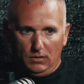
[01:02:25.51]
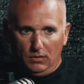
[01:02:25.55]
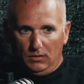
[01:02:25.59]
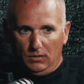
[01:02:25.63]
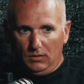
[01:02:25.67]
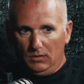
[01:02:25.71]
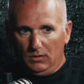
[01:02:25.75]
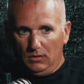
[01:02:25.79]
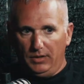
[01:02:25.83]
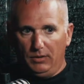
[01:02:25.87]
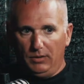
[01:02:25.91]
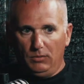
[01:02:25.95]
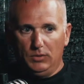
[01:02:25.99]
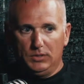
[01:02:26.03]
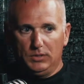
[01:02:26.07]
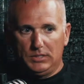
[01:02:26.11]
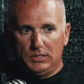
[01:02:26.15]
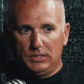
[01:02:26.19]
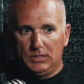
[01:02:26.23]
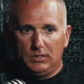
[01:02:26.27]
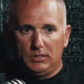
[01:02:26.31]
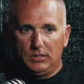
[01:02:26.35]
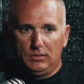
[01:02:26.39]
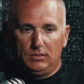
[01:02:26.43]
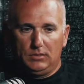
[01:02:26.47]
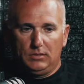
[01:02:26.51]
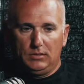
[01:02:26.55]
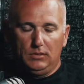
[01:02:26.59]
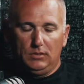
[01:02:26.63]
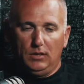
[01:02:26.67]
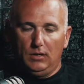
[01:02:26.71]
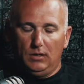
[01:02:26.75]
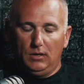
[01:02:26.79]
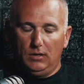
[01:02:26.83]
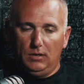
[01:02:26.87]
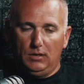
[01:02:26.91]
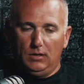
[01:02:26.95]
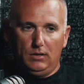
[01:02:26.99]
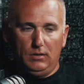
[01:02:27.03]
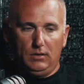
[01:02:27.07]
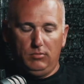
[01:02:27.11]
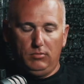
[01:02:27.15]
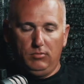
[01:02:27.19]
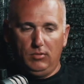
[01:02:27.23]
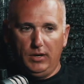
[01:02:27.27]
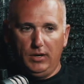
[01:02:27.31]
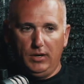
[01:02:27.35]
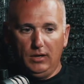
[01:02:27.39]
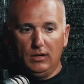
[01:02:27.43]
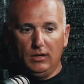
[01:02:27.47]
There was
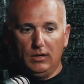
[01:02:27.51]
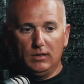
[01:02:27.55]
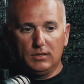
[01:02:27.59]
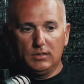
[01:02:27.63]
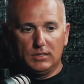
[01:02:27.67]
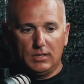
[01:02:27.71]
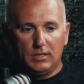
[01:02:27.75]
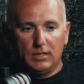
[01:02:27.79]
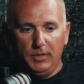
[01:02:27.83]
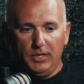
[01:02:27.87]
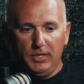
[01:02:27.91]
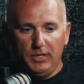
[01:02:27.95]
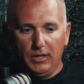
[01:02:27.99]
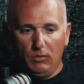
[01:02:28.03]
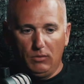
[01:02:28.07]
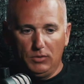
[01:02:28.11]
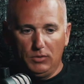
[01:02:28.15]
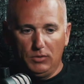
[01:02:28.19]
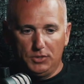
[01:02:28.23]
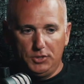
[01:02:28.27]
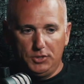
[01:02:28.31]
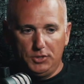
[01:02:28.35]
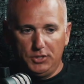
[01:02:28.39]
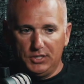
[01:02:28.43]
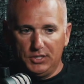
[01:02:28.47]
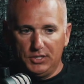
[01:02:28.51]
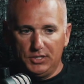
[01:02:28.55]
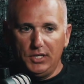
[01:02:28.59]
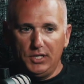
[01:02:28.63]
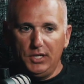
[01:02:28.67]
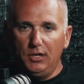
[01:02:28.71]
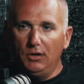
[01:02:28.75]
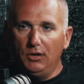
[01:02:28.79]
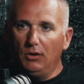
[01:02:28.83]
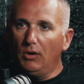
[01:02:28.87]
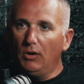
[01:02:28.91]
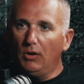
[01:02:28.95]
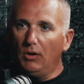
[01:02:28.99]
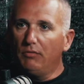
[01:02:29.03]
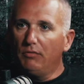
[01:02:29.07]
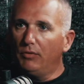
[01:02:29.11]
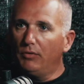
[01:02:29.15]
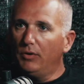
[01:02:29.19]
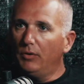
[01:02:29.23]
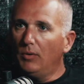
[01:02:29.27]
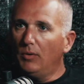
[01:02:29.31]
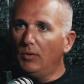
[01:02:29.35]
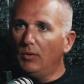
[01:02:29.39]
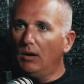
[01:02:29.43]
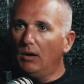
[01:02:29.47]
what else? I mean, there was just gear
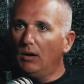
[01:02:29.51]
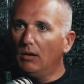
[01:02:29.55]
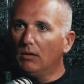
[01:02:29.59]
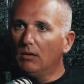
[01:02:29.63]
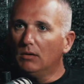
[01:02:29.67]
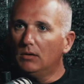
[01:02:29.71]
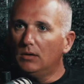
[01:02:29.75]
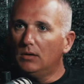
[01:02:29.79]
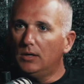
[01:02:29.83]
everywhere.